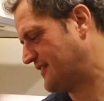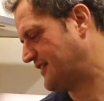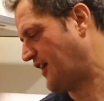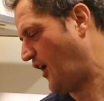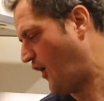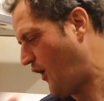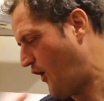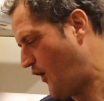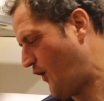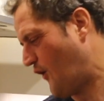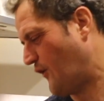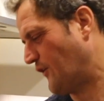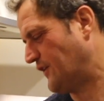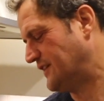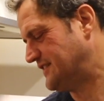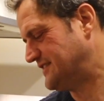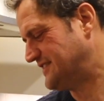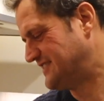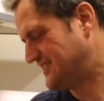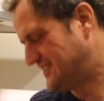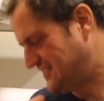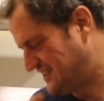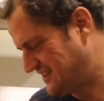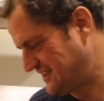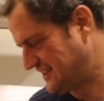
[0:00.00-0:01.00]
hot
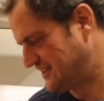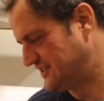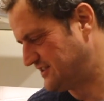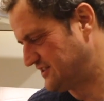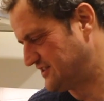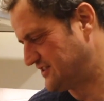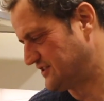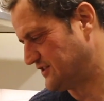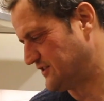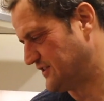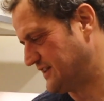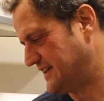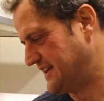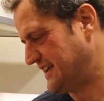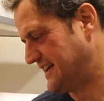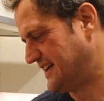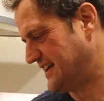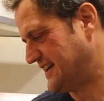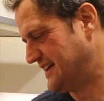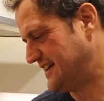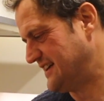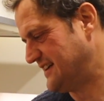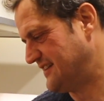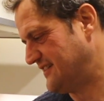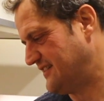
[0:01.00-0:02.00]
and gingery
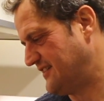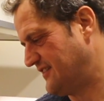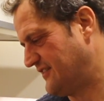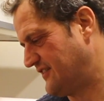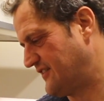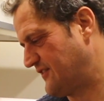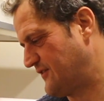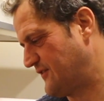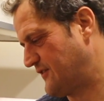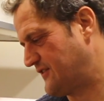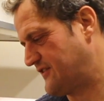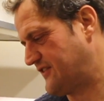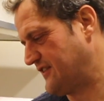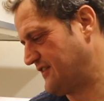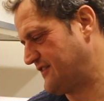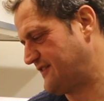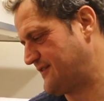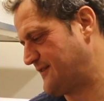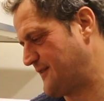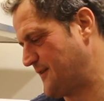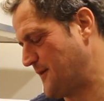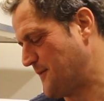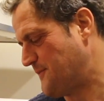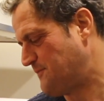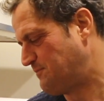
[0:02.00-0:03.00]
and just,
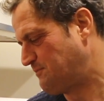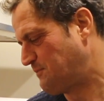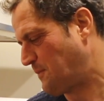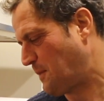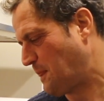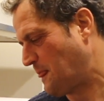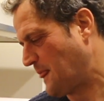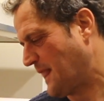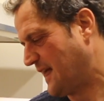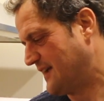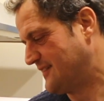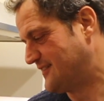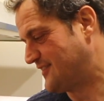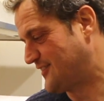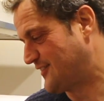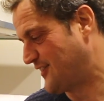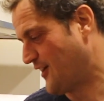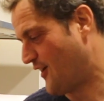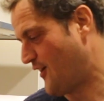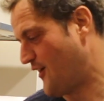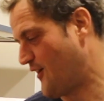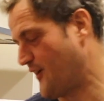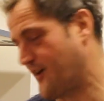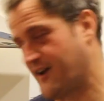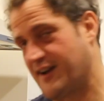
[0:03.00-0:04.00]
it's
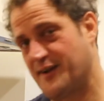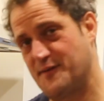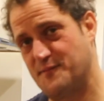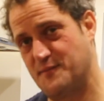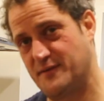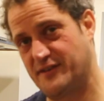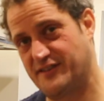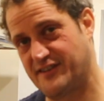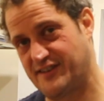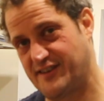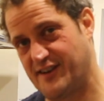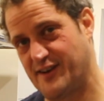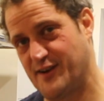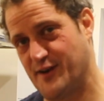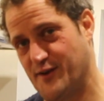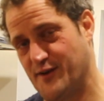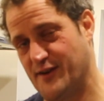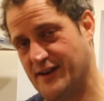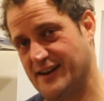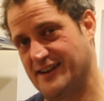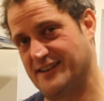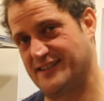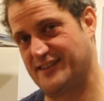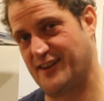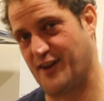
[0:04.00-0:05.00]
dark,
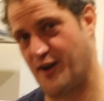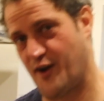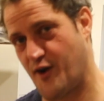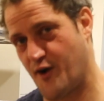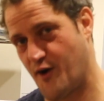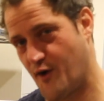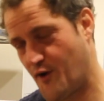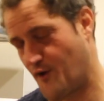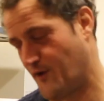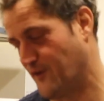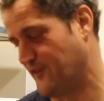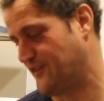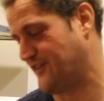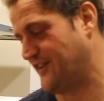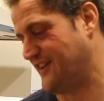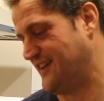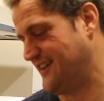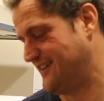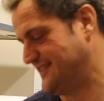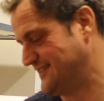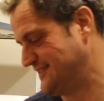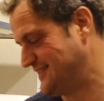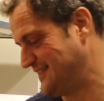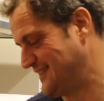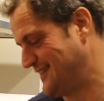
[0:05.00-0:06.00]
mysterious, hot
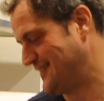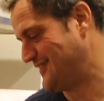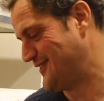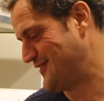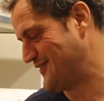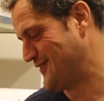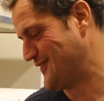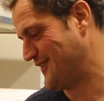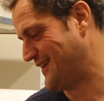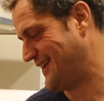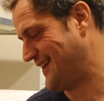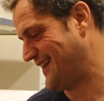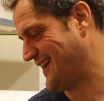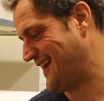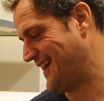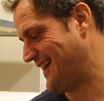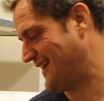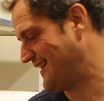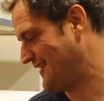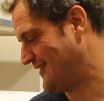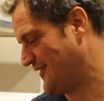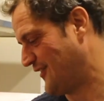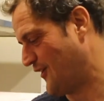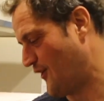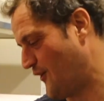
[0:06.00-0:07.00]
and gingery
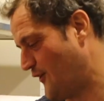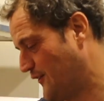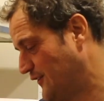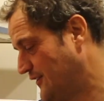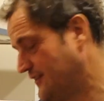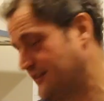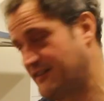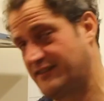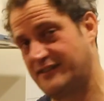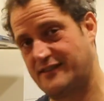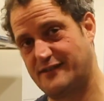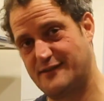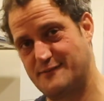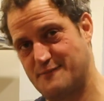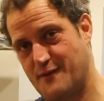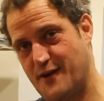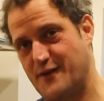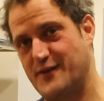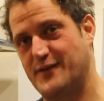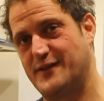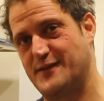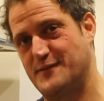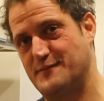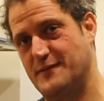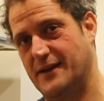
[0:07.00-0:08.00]
and on
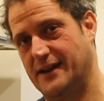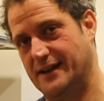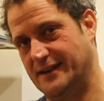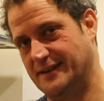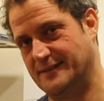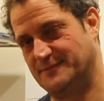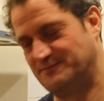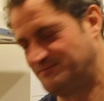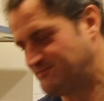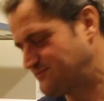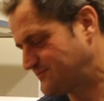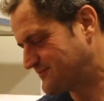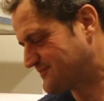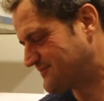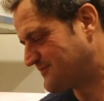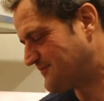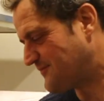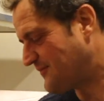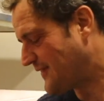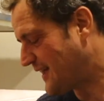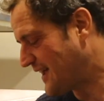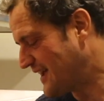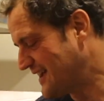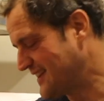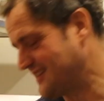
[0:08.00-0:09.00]
smoked meat.
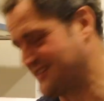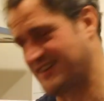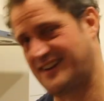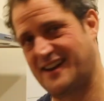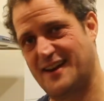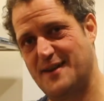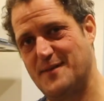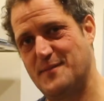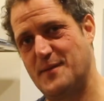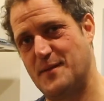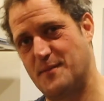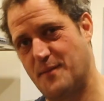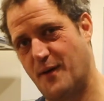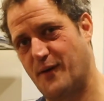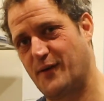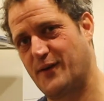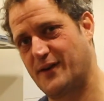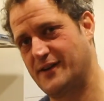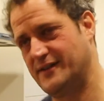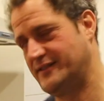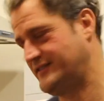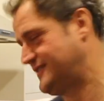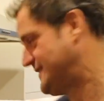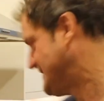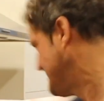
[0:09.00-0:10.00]
It's going to be
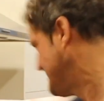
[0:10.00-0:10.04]
bonkers.